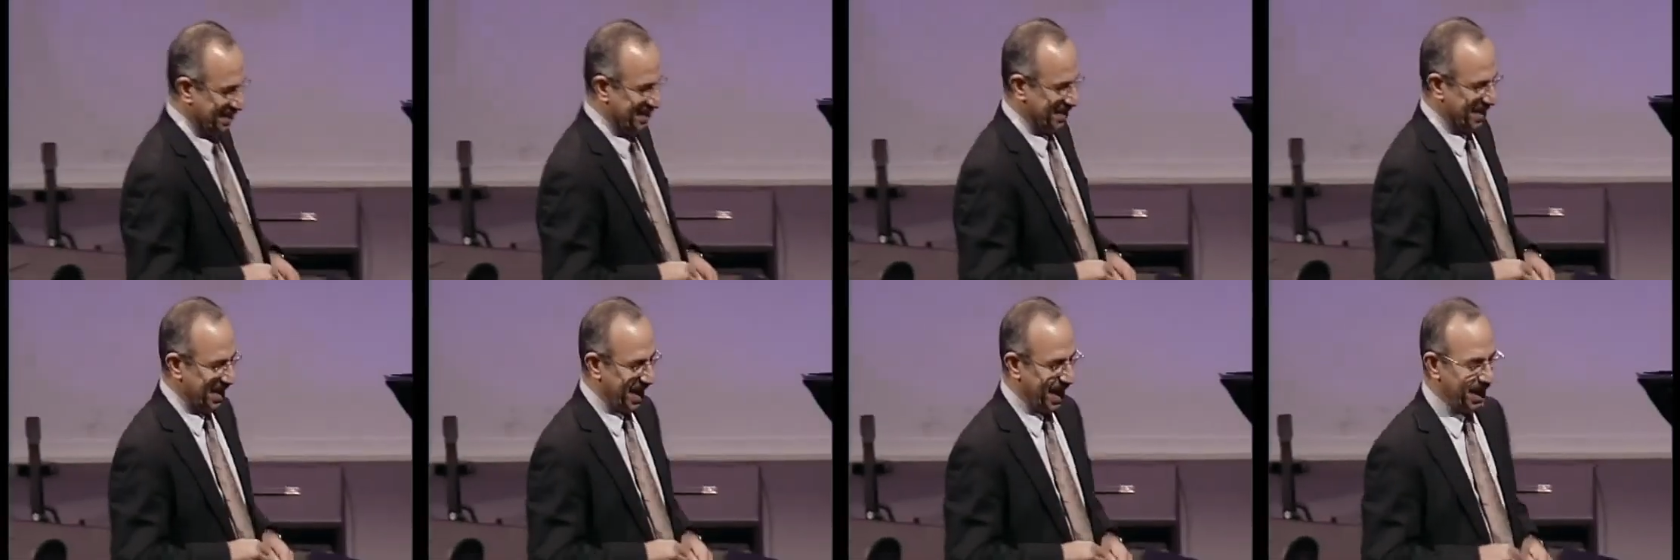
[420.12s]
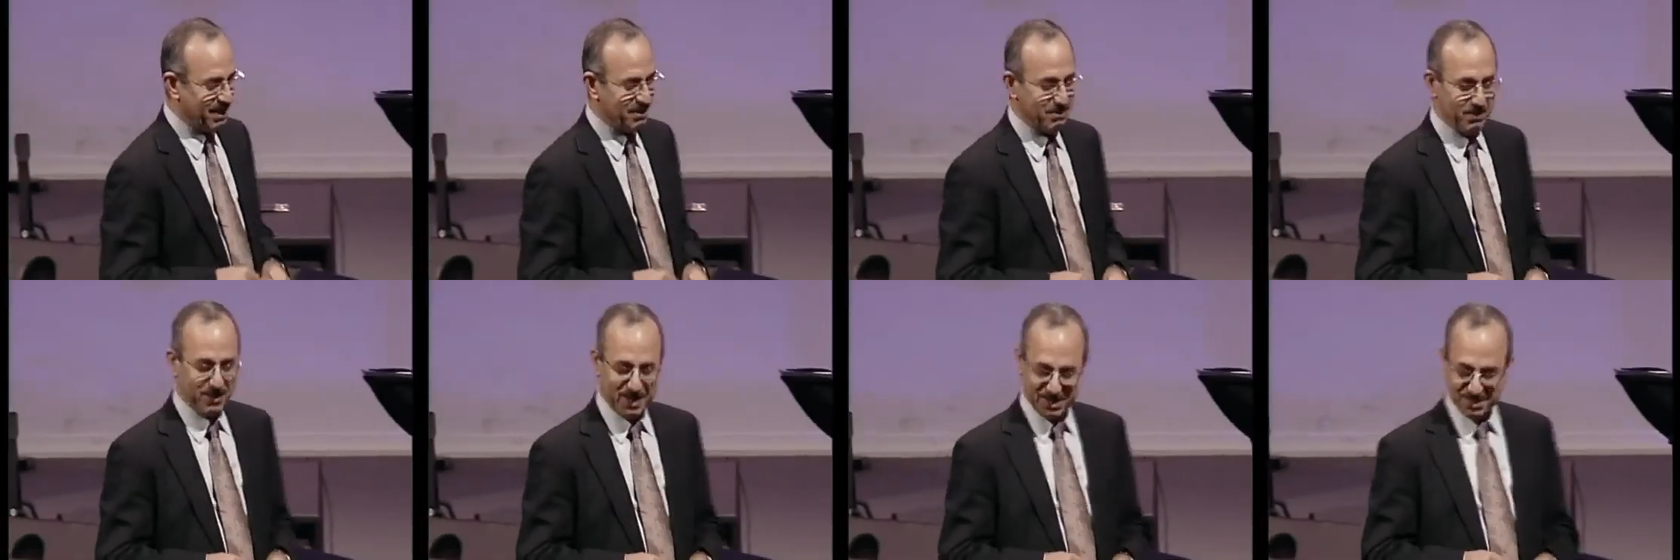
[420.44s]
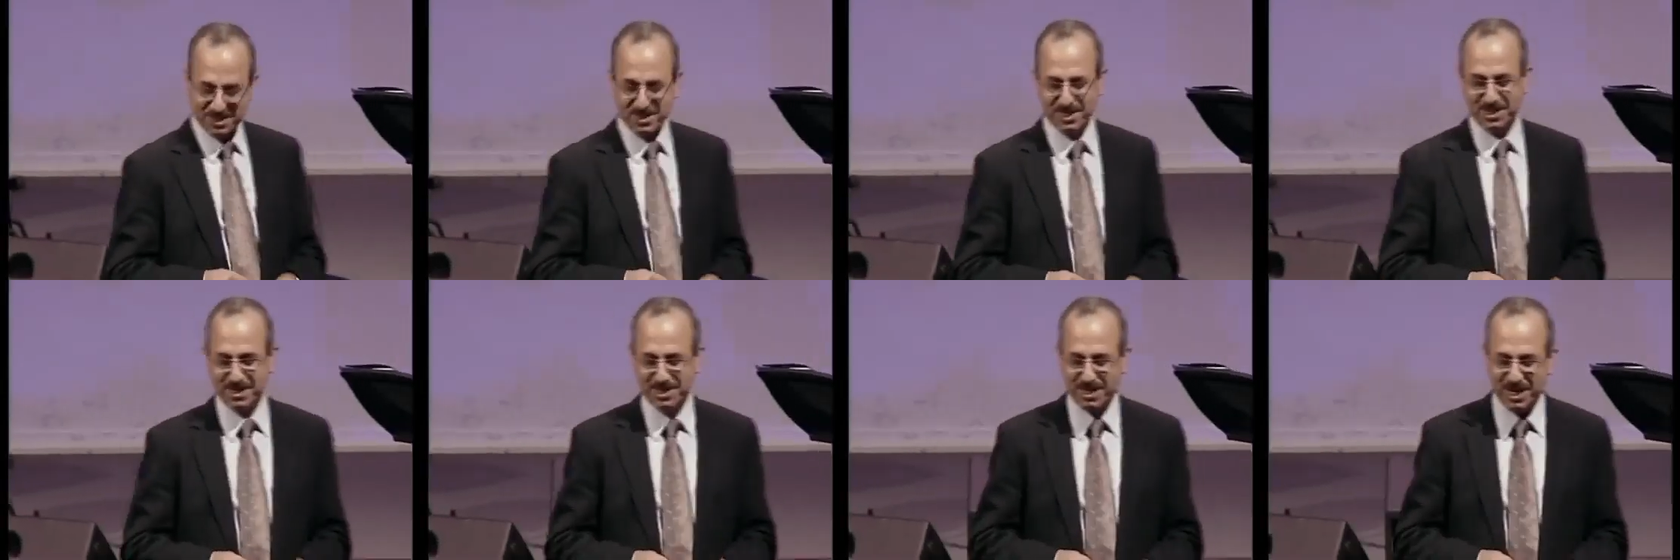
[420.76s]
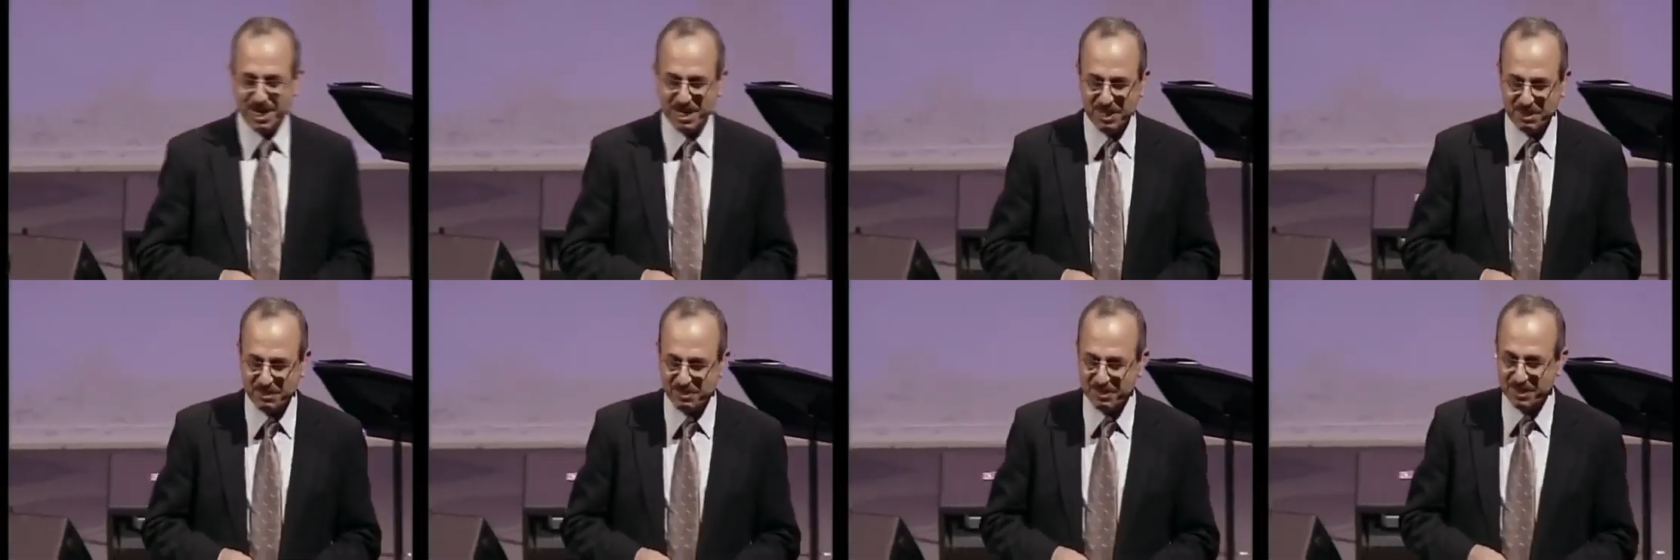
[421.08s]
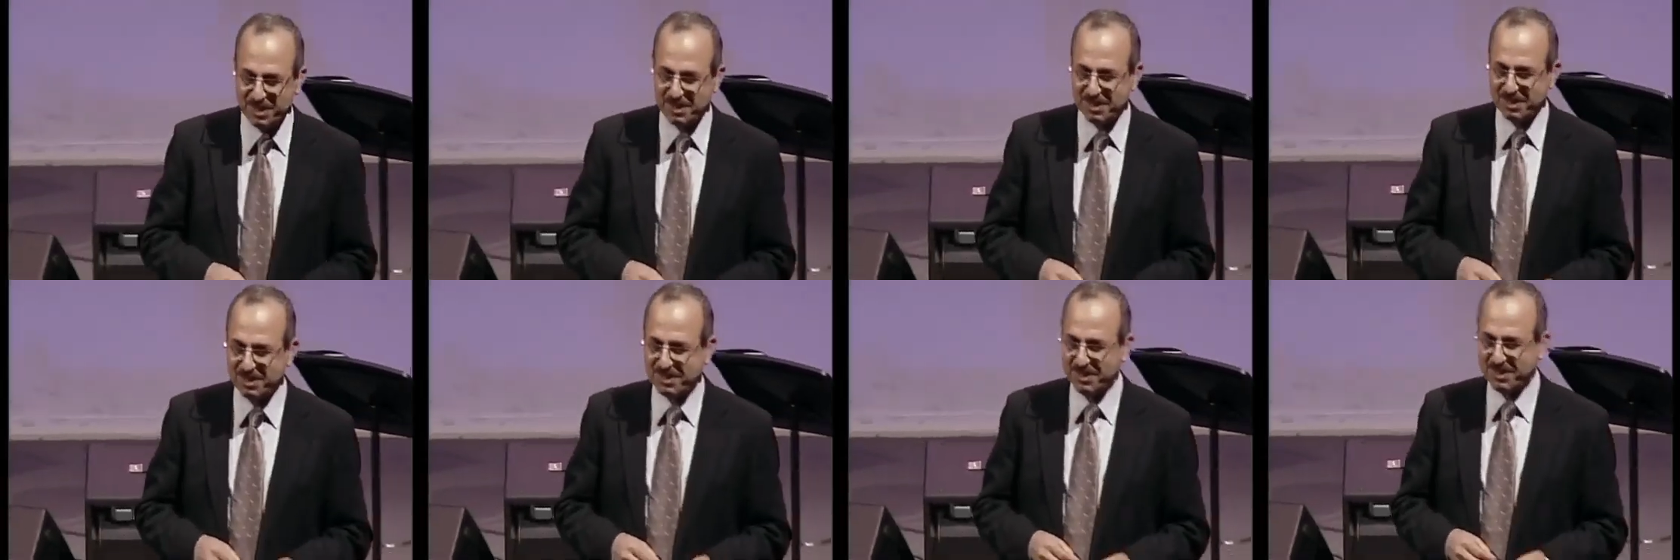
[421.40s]
And Western
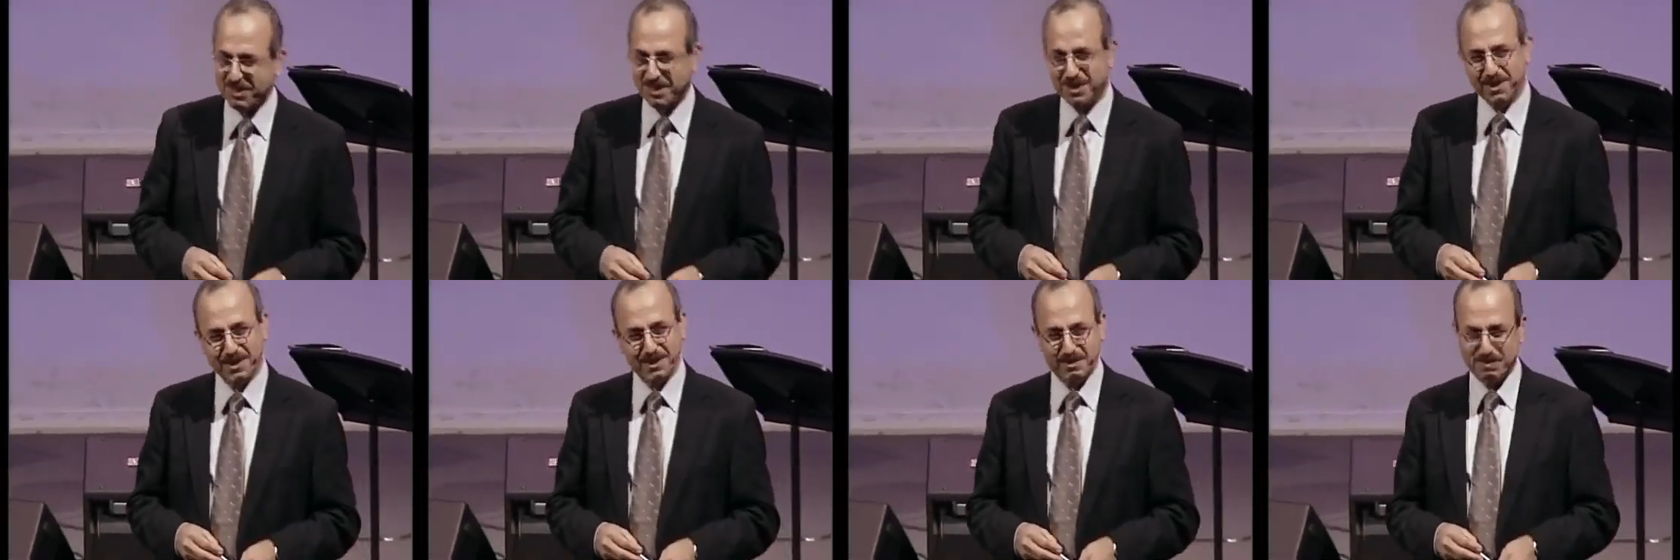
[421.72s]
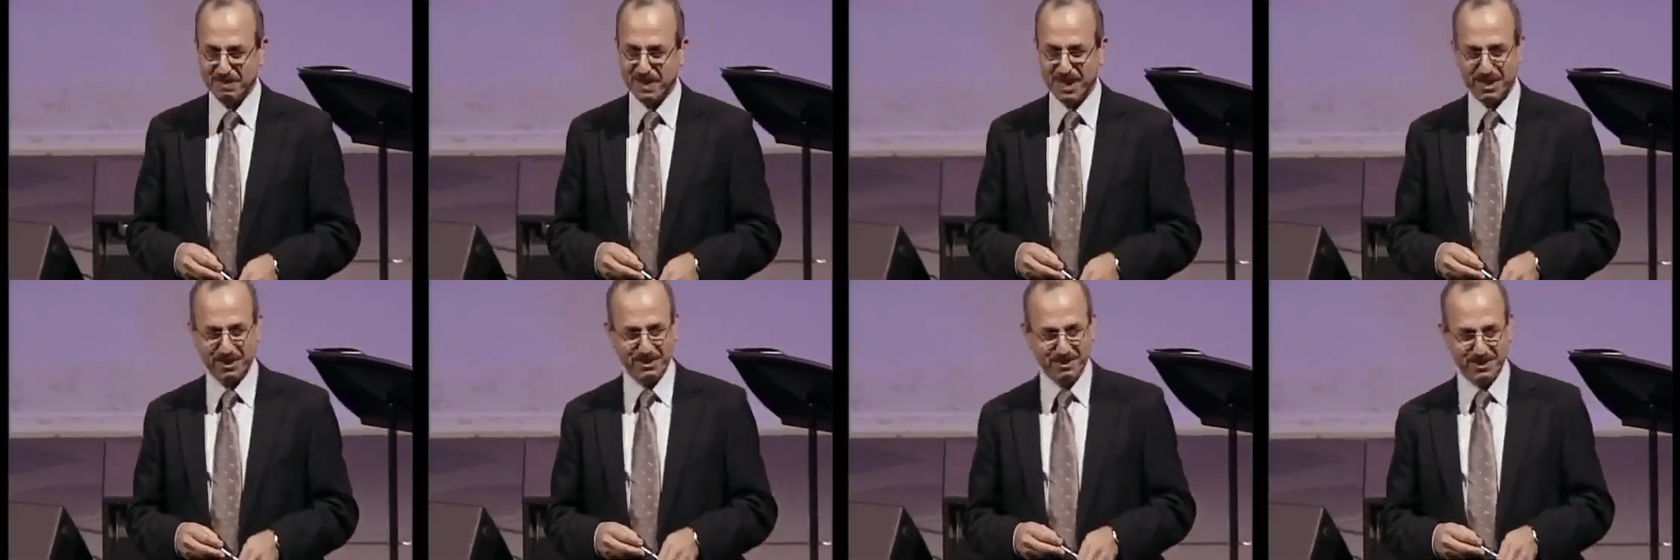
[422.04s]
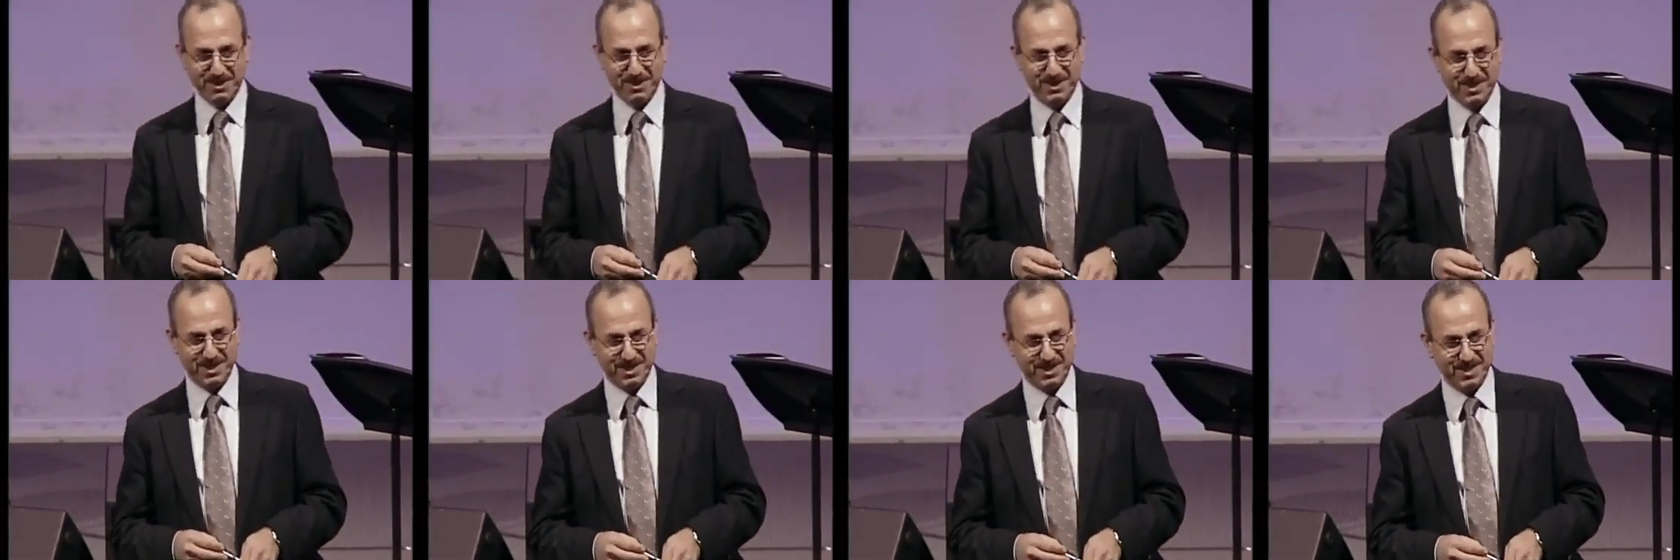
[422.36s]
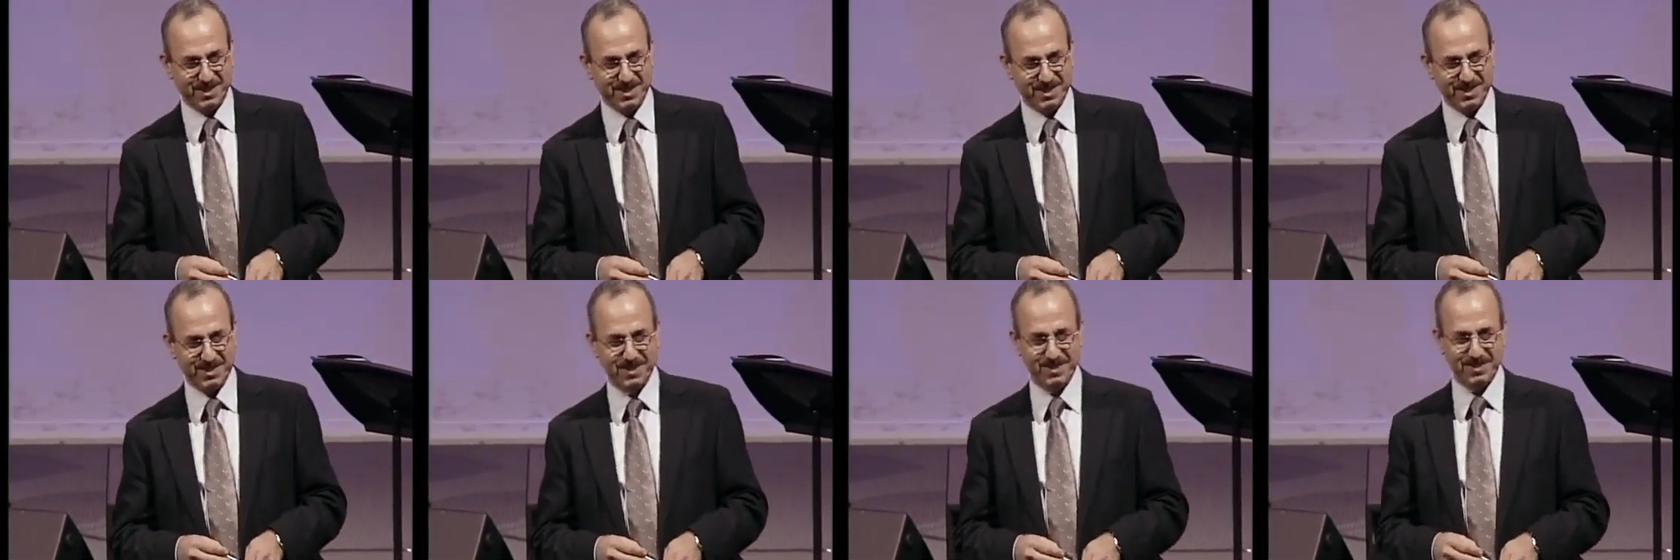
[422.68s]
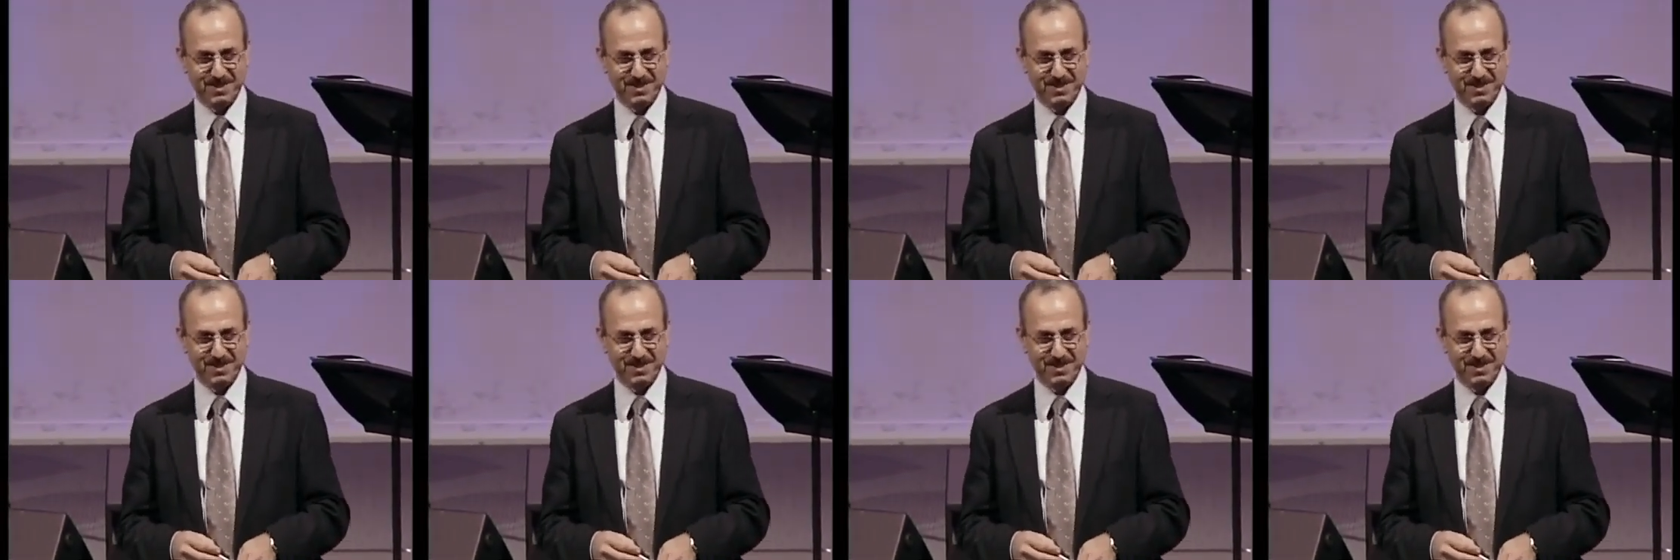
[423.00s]
countries, oh my goodness,